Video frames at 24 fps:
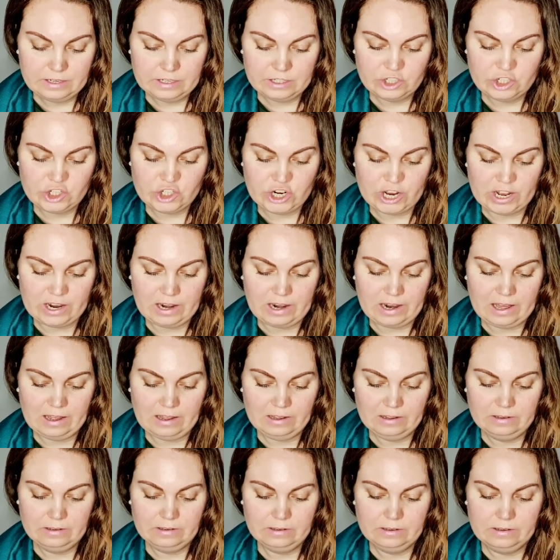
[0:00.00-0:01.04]
Cella
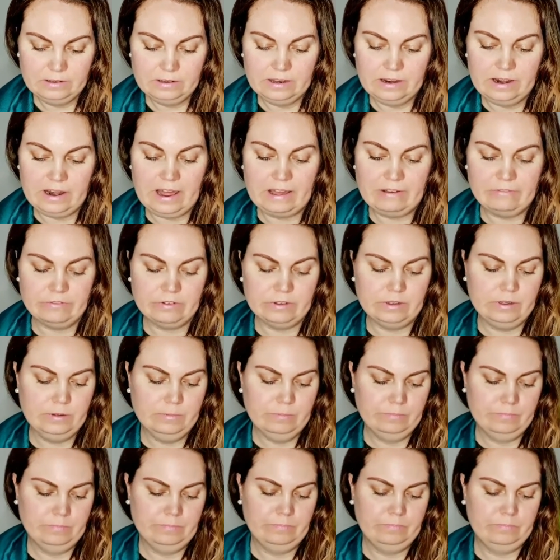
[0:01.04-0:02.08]
La Vie
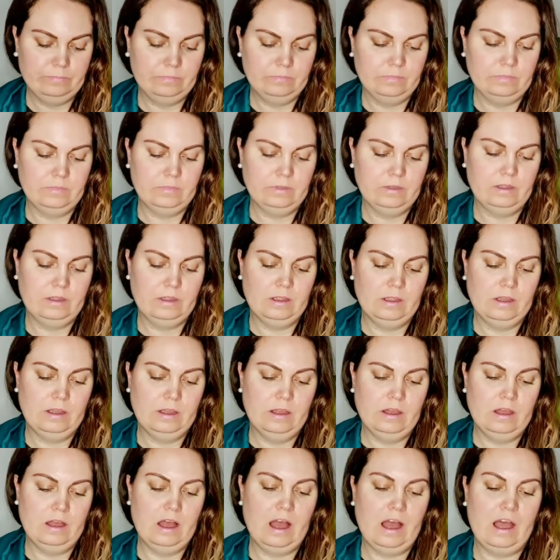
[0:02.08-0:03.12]

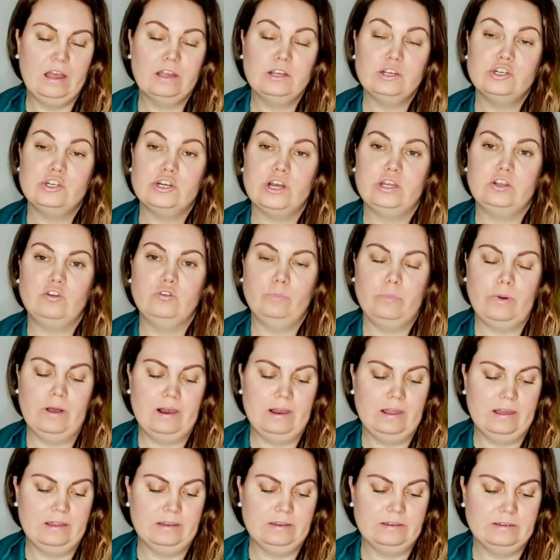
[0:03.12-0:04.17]
eyeshadow
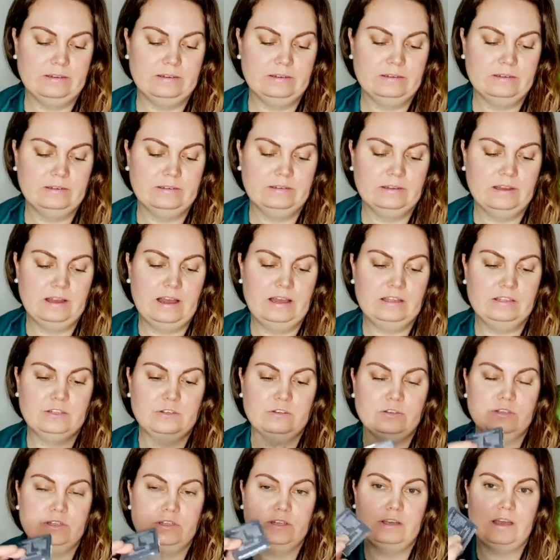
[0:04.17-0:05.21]
palette. As you
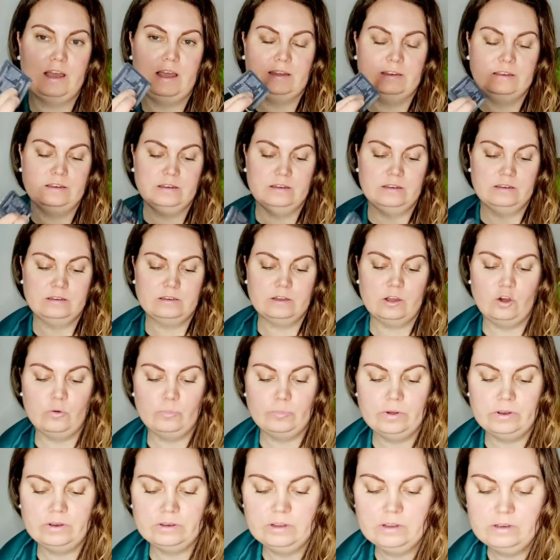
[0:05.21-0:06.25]
see, I didn't
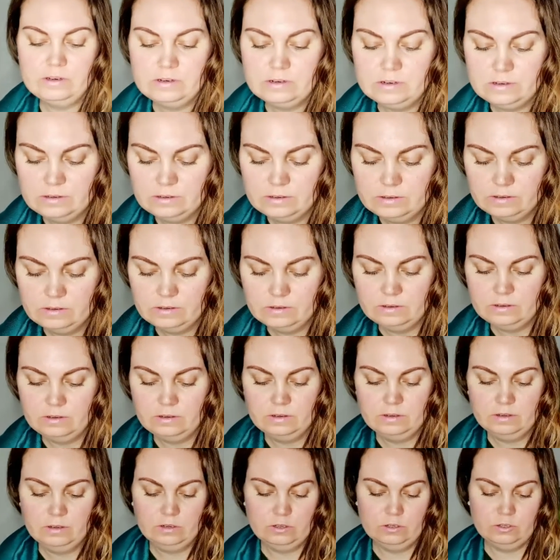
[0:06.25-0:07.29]
open it.
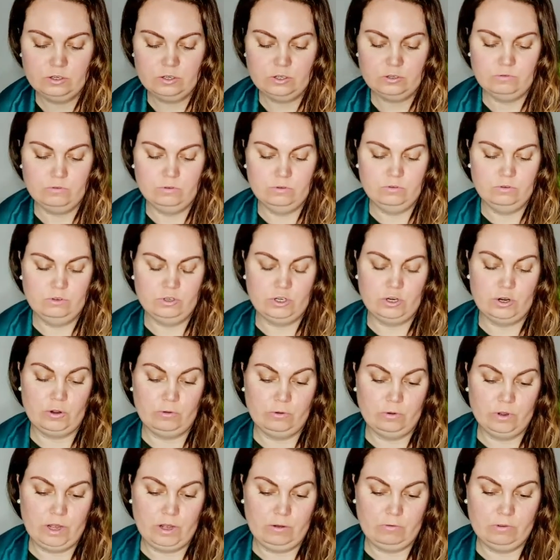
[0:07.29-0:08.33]
Just want to show
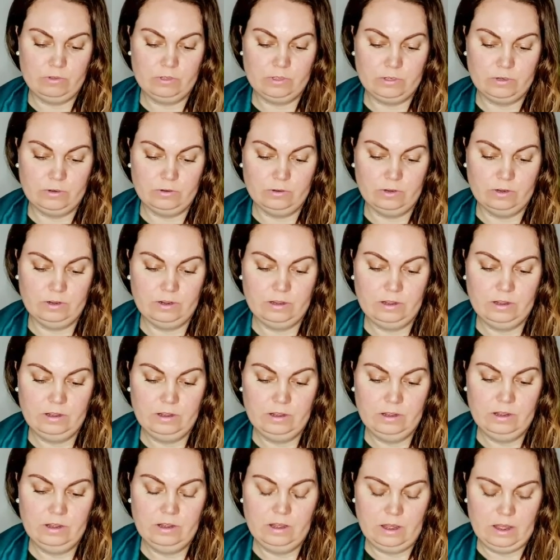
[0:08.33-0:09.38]
you how it's look.
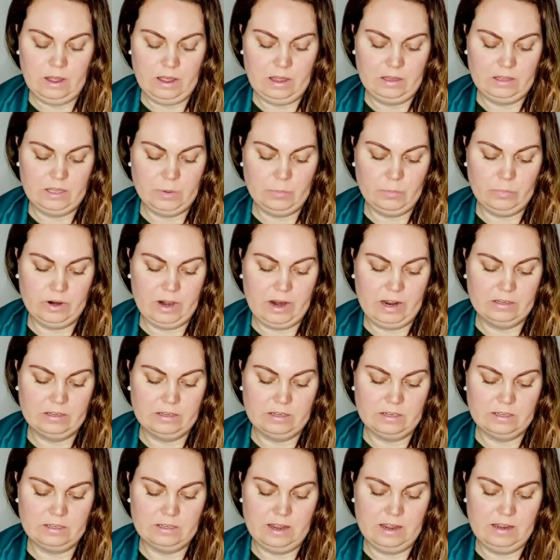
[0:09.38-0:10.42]
And the price
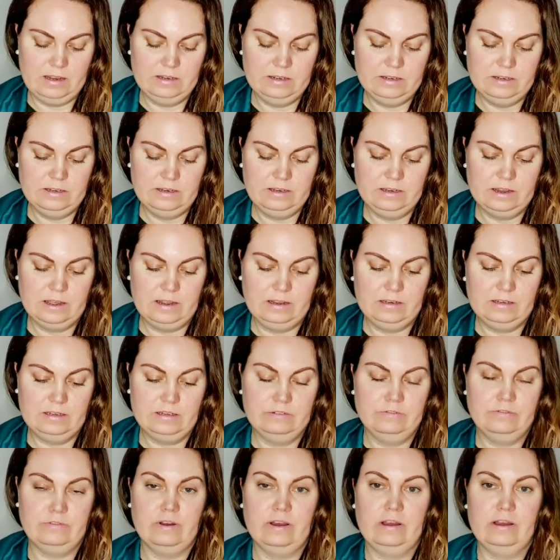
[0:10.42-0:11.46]
is
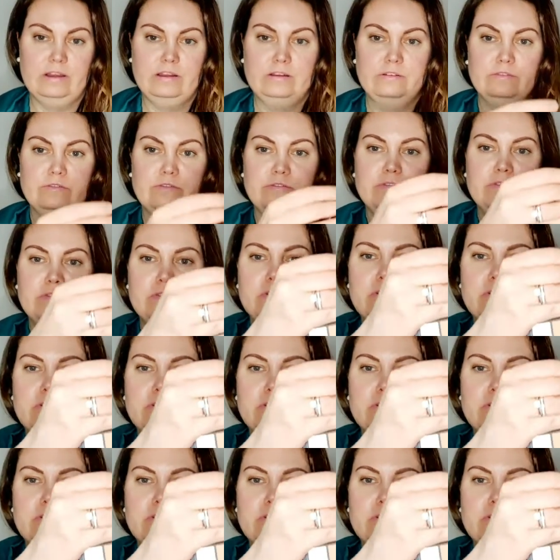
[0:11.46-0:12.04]
$19.95.